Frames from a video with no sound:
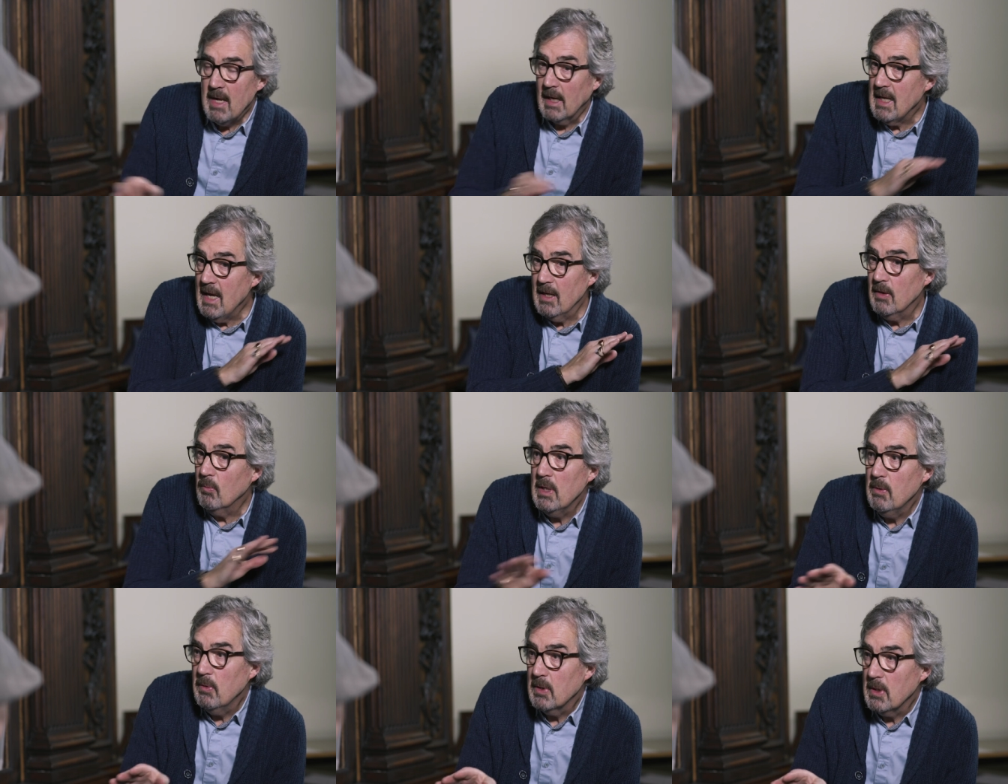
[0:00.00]
Again,
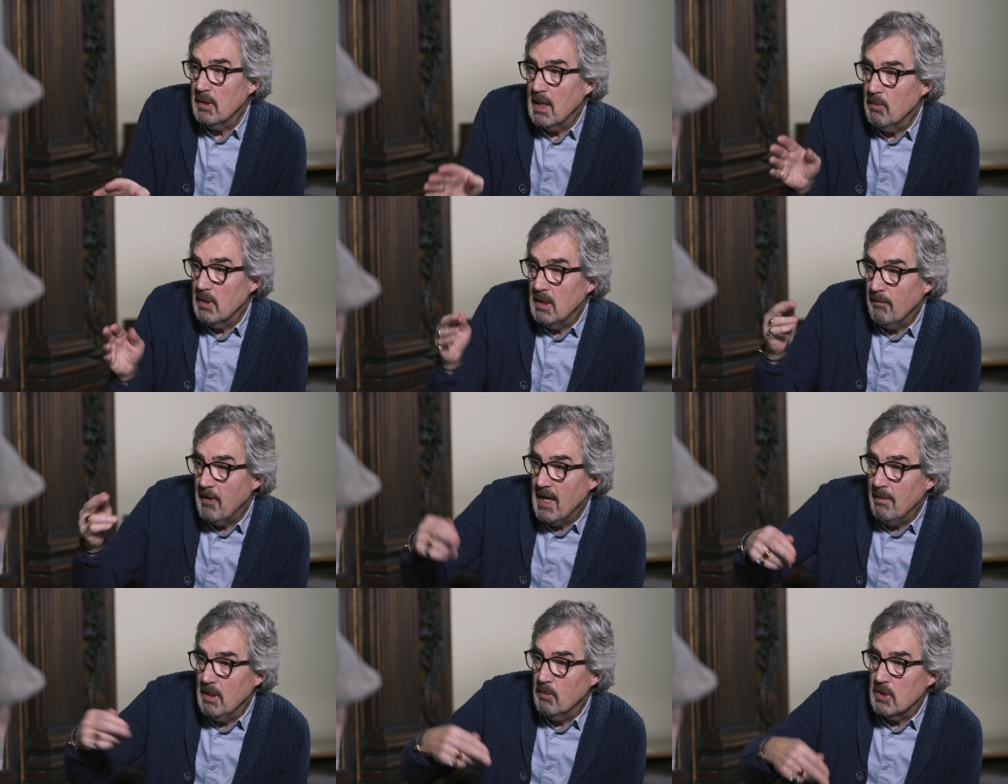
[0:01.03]
we were, they were, the
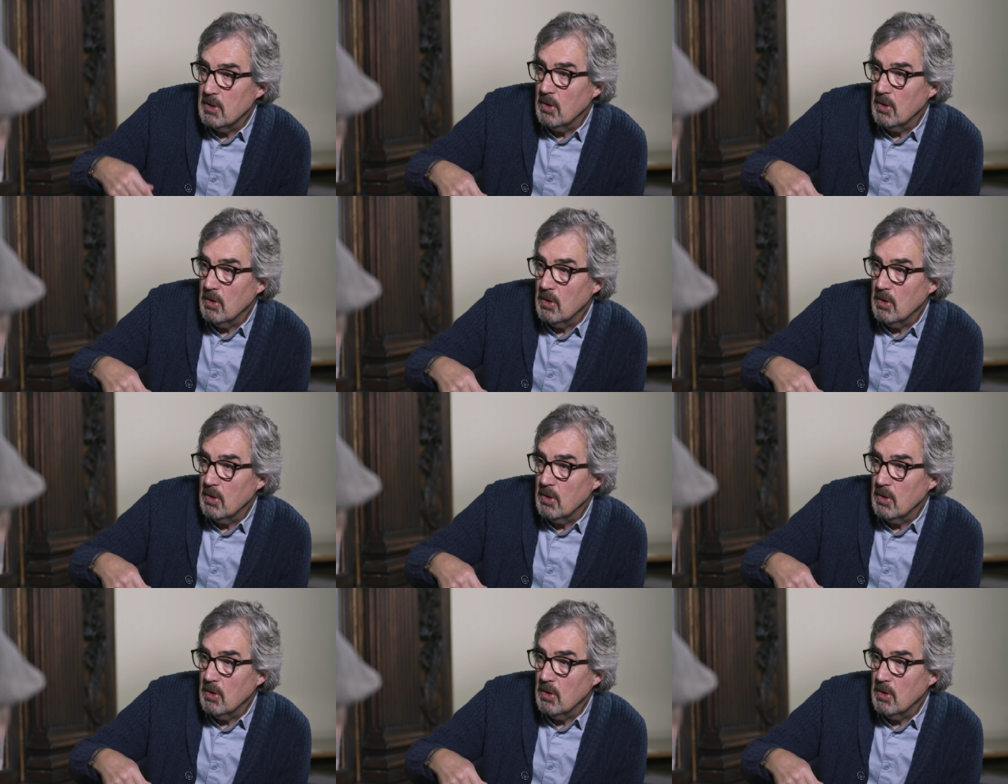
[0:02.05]
family was